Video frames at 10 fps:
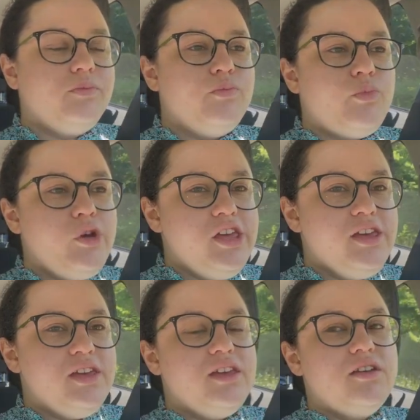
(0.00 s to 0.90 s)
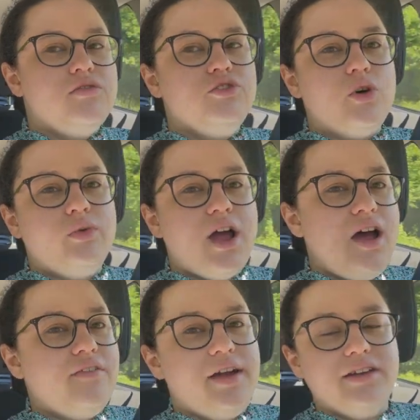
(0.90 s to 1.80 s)
We don't
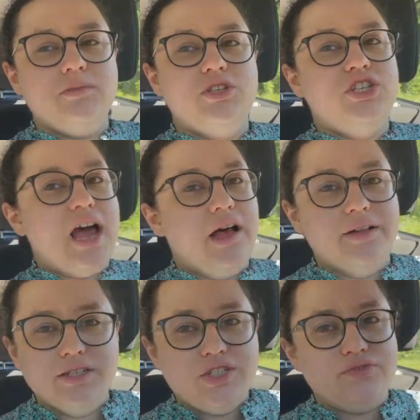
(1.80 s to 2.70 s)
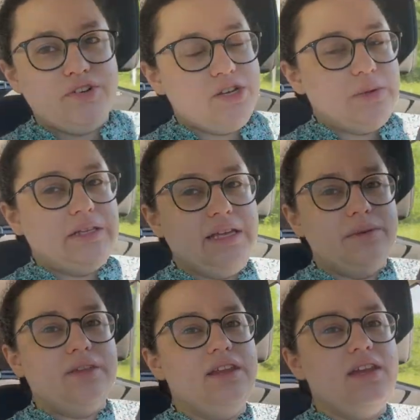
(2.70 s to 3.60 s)
have items challenged frequently
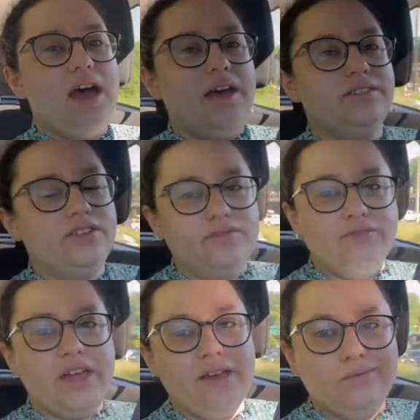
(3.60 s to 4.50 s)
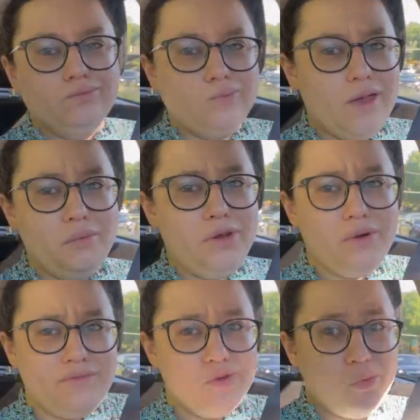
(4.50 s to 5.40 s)
with any kind of, like, we
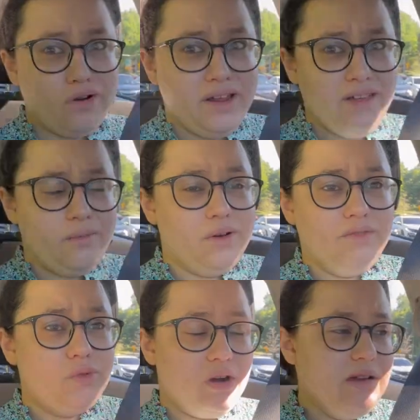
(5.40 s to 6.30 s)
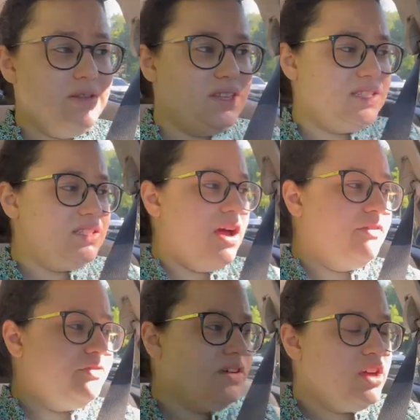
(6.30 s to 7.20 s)
don't have to worry about this
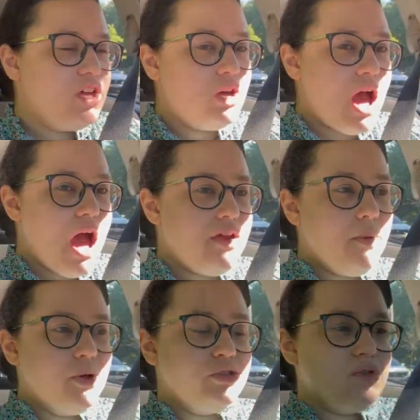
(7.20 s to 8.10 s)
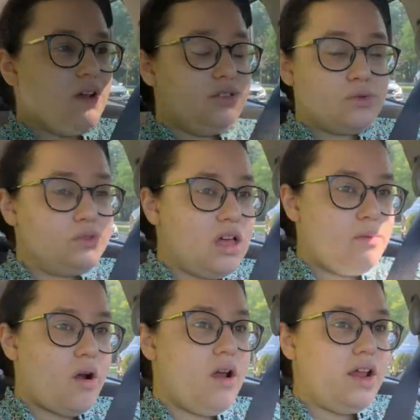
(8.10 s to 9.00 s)
stuff. I'm also not a school
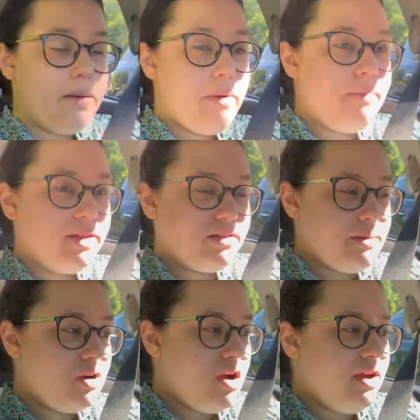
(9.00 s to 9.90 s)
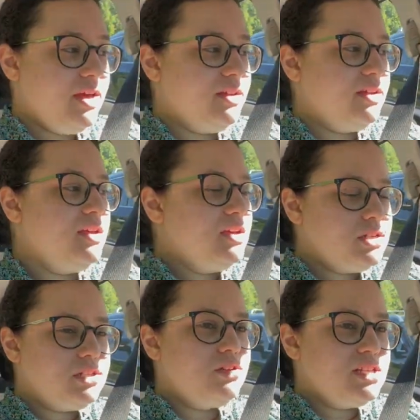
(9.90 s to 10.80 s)
librarian, I'm a public
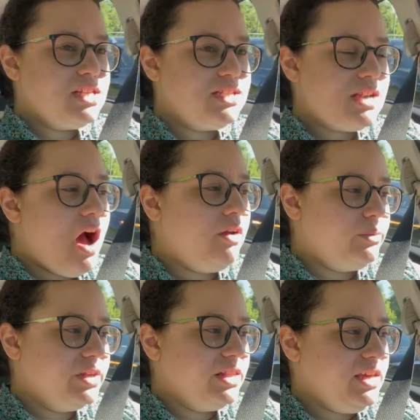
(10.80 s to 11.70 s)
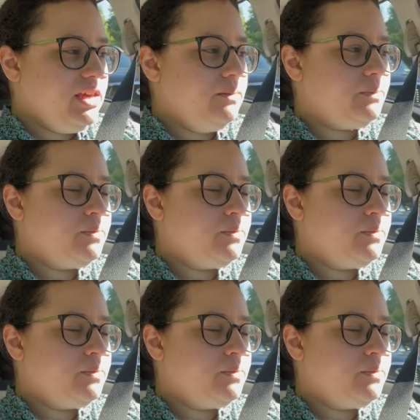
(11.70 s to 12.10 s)
librarian, so this is not really